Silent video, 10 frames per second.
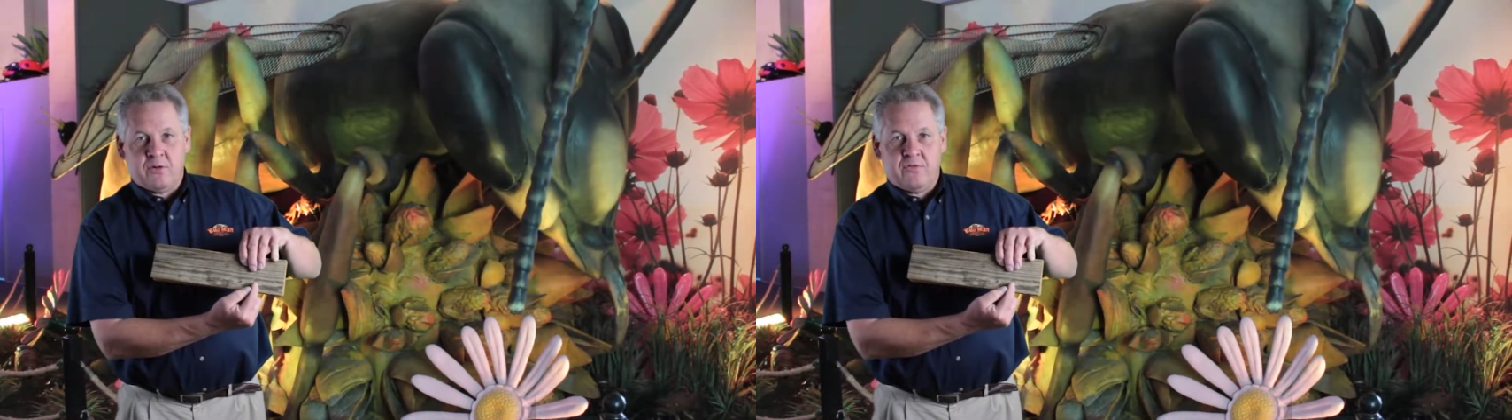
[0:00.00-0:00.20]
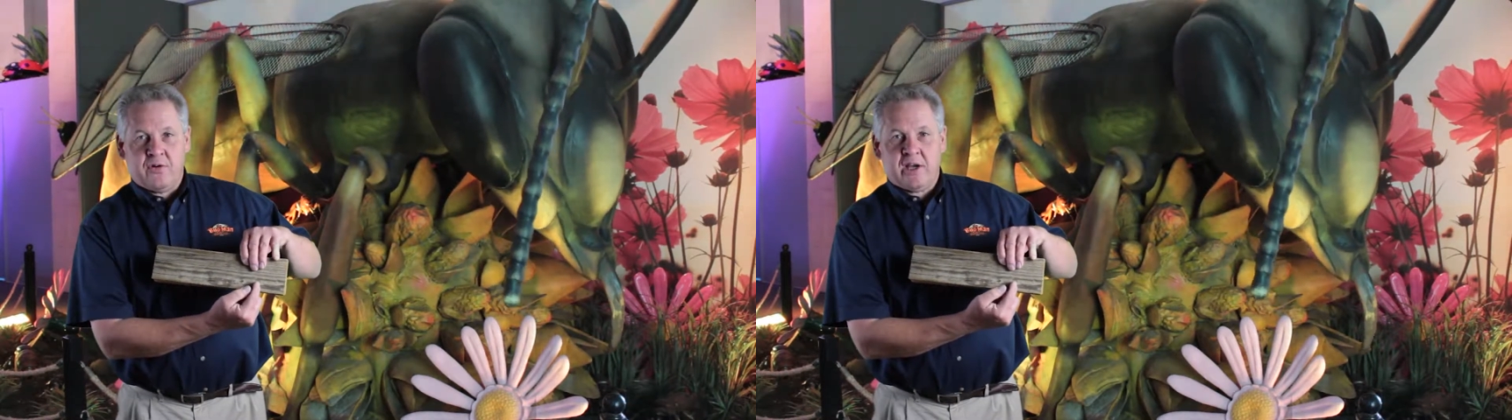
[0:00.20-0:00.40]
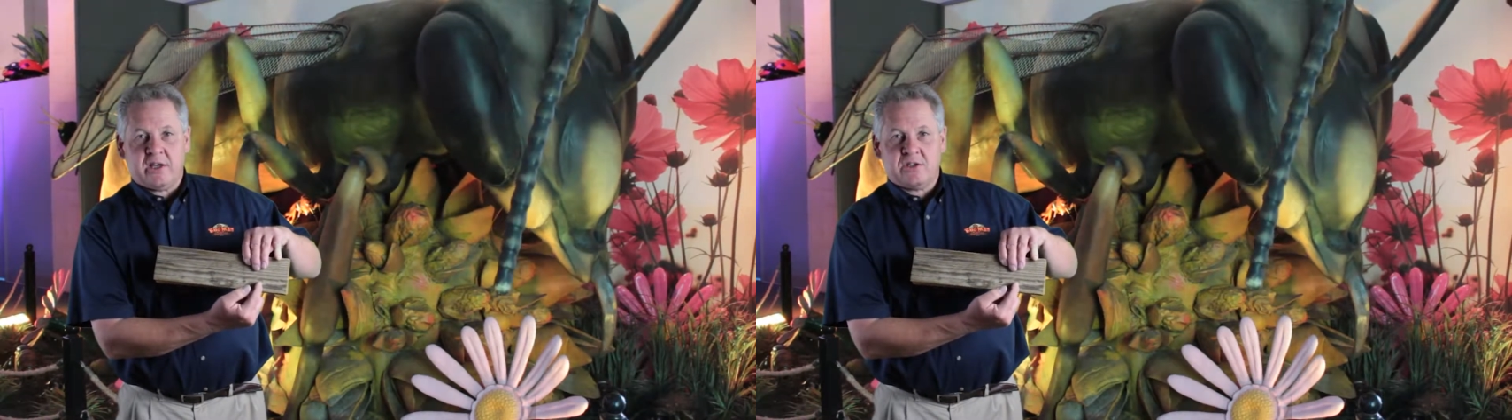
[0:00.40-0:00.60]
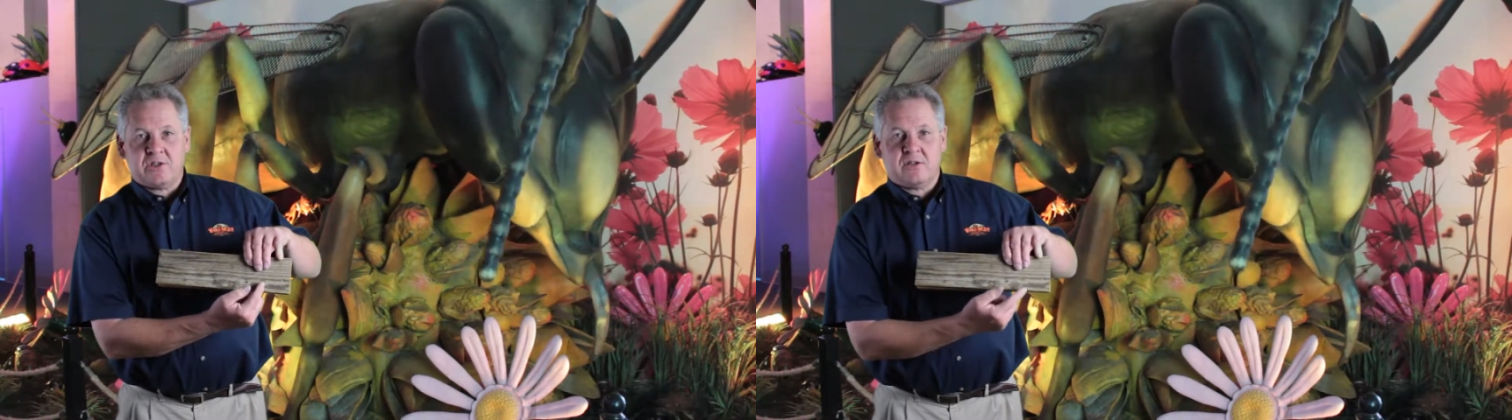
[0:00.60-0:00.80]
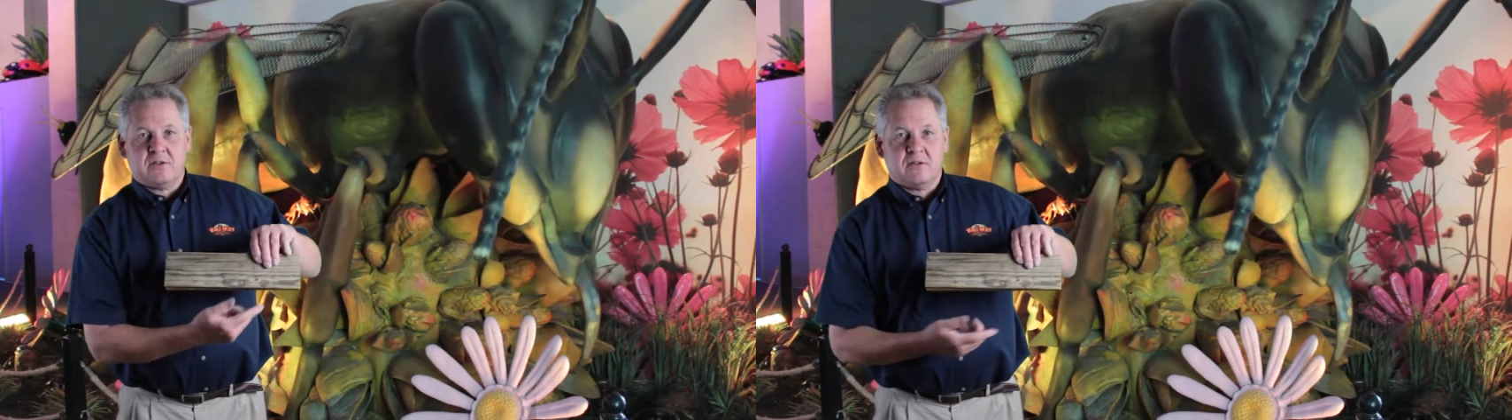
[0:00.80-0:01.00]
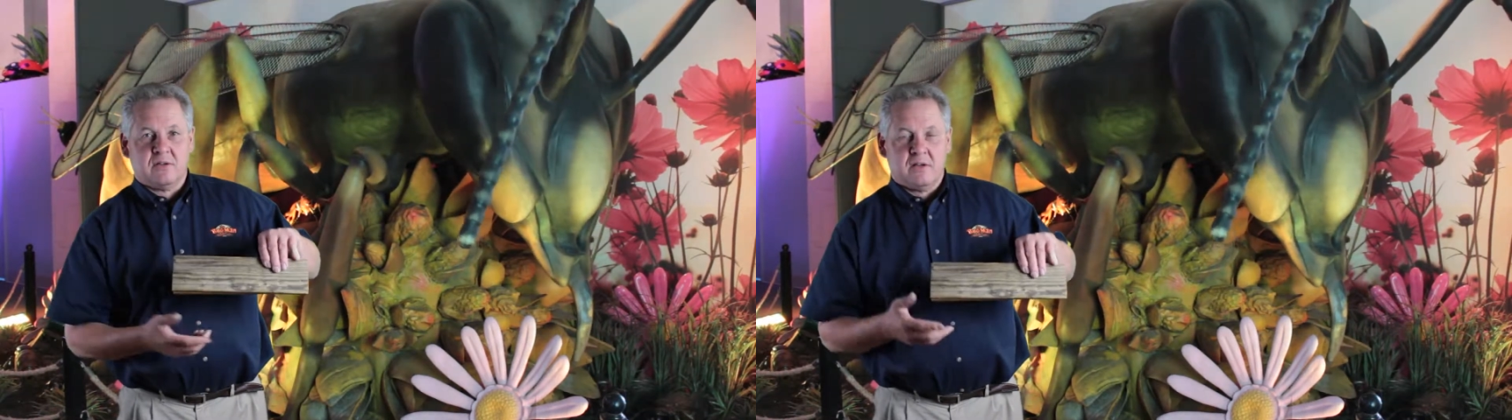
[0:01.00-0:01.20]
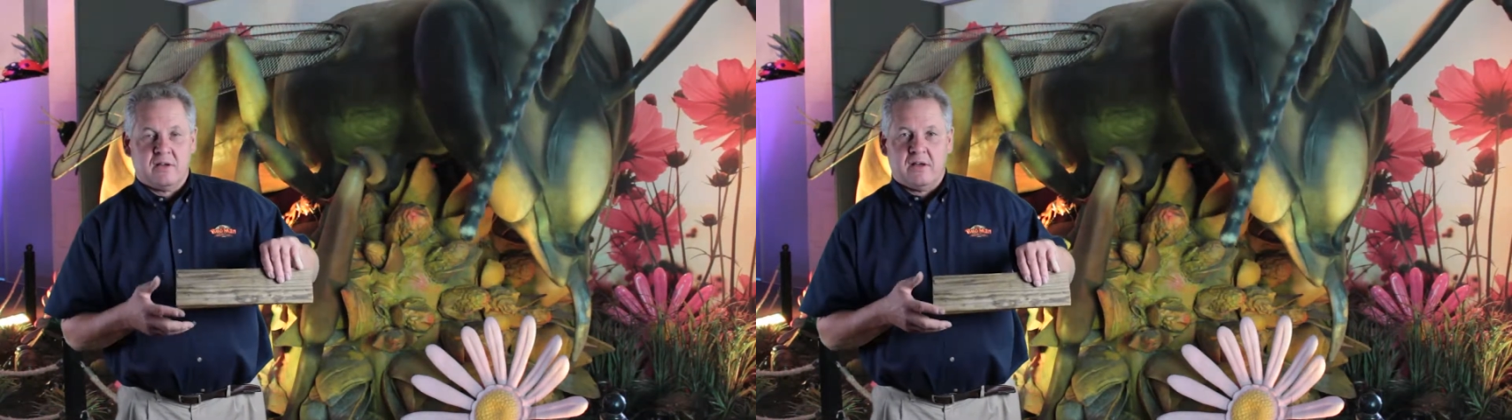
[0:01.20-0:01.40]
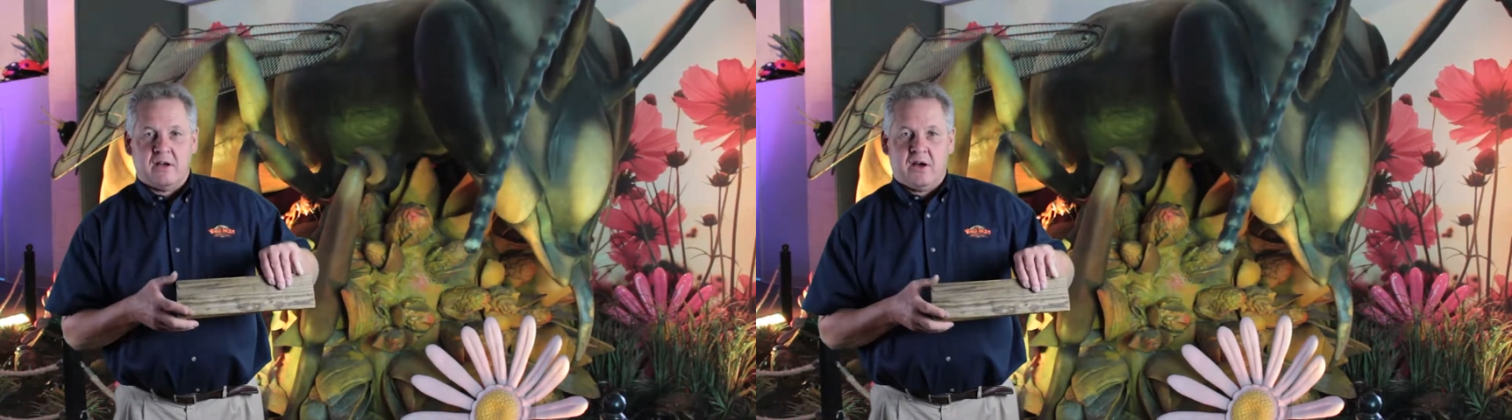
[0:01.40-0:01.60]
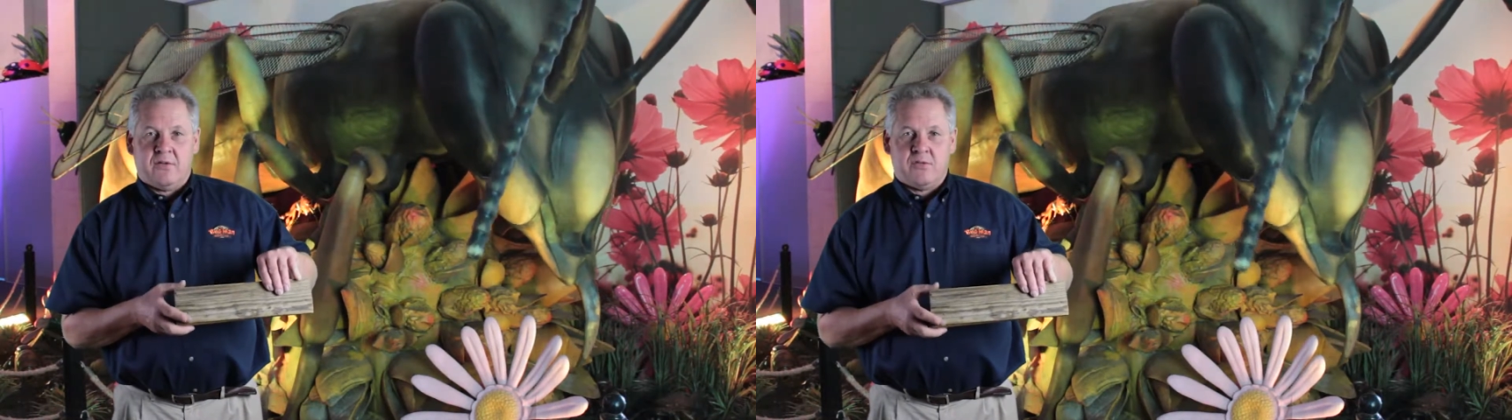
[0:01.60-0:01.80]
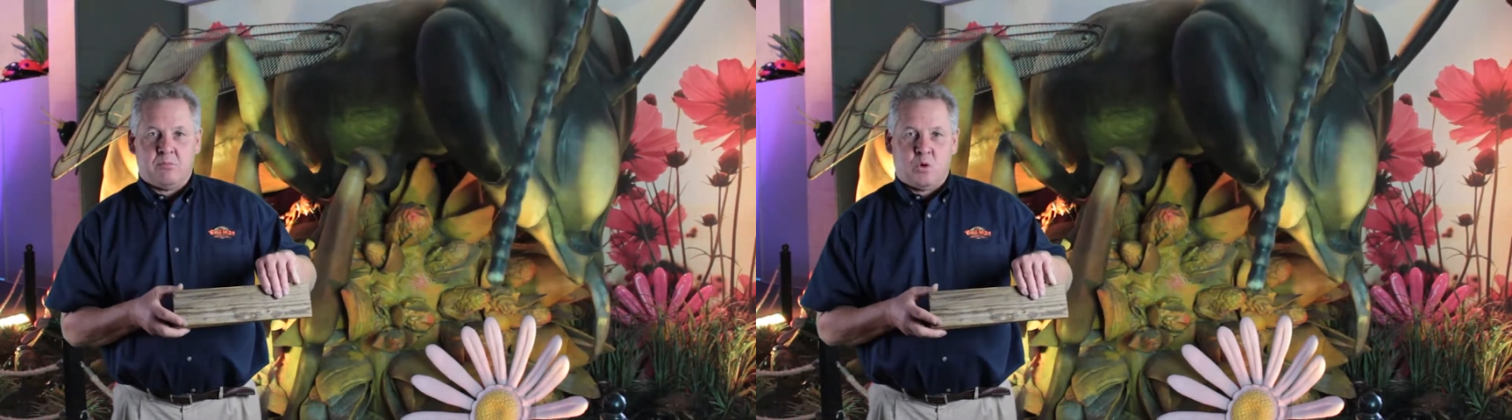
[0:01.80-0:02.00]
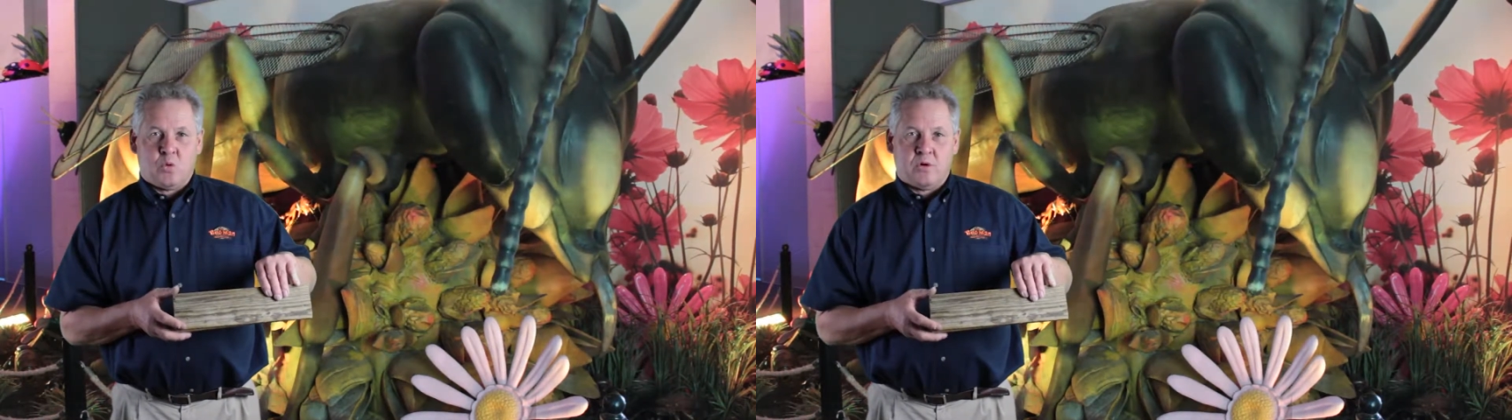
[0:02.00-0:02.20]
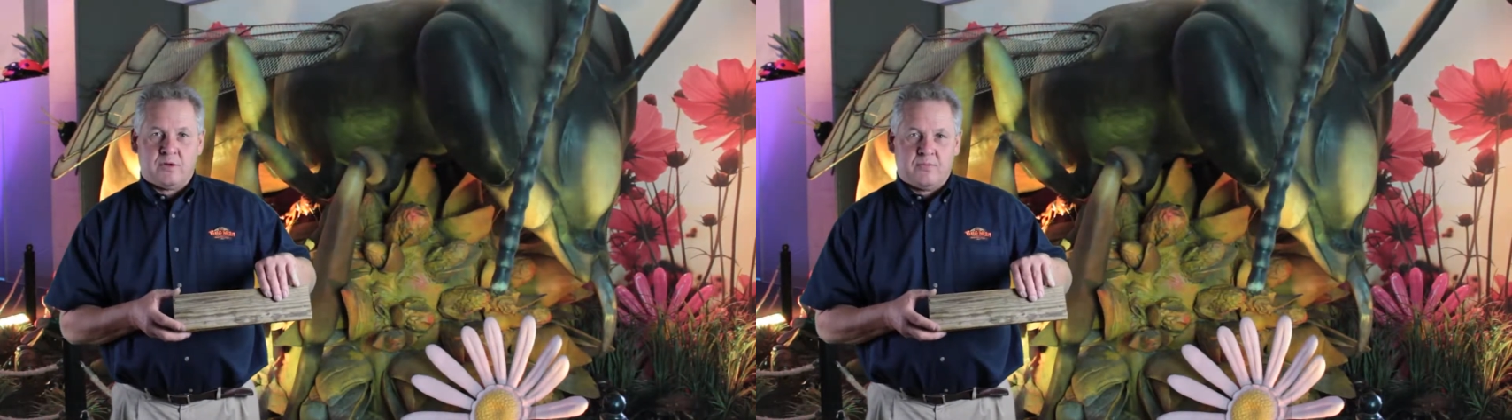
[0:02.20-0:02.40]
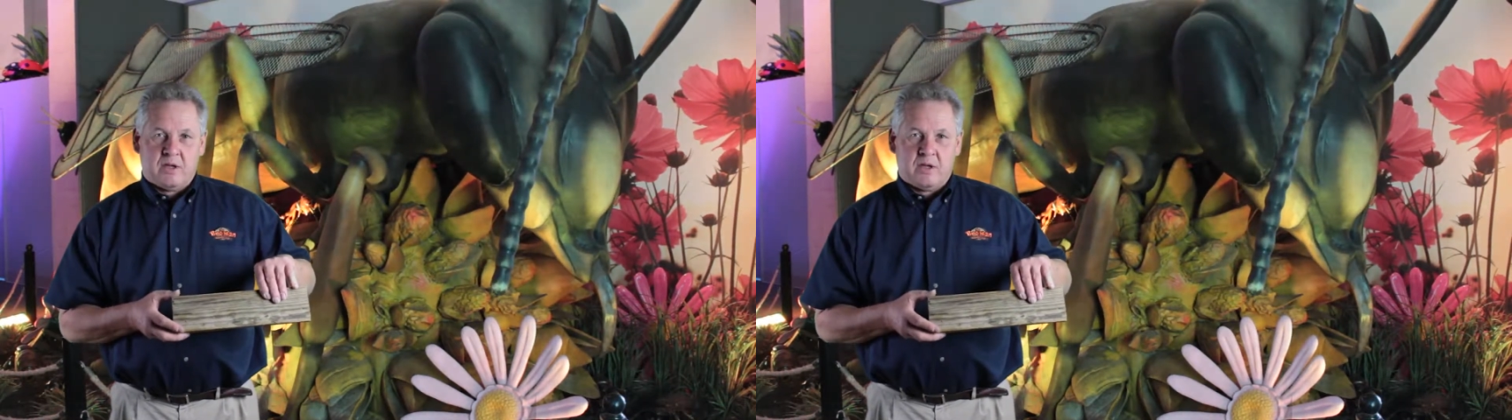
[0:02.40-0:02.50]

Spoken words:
face of the board.